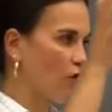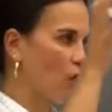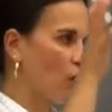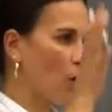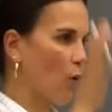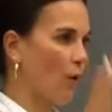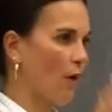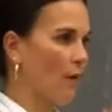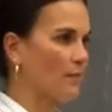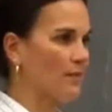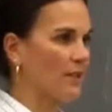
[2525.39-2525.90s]

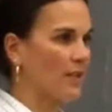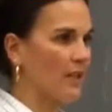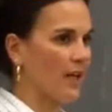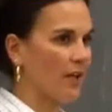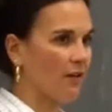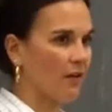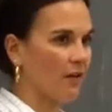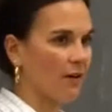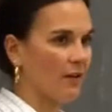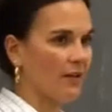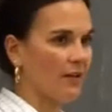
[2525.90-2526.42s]
flow up
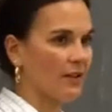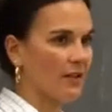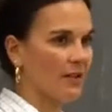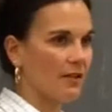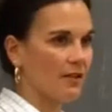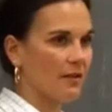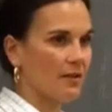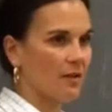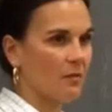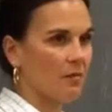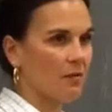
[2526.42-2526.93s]
together on the
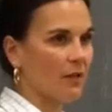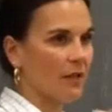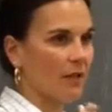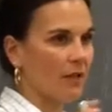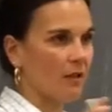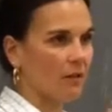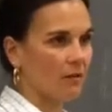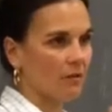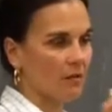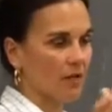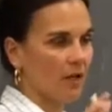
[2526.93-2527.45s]
TLC
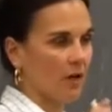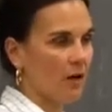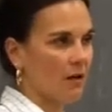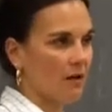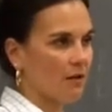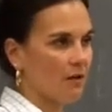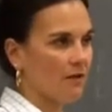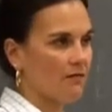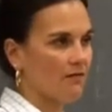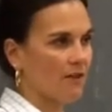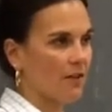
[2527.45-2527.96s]
plate, and it'll be
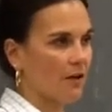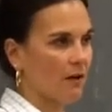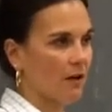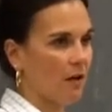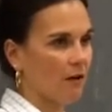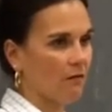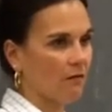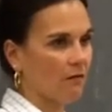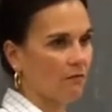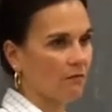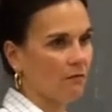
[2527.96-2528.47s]
hard to figure
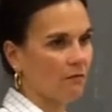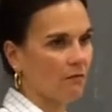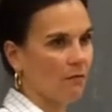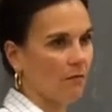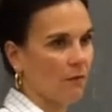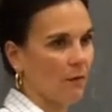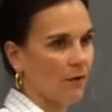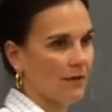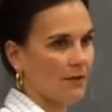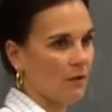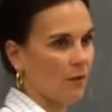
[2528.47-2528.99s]
out
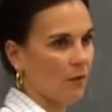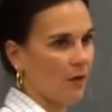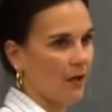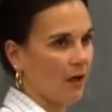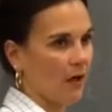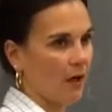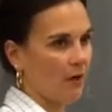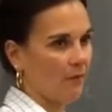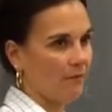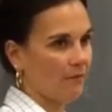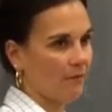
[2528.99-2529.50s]
what's
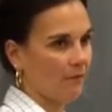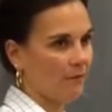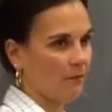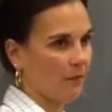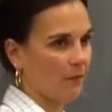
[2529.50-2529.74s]
going on,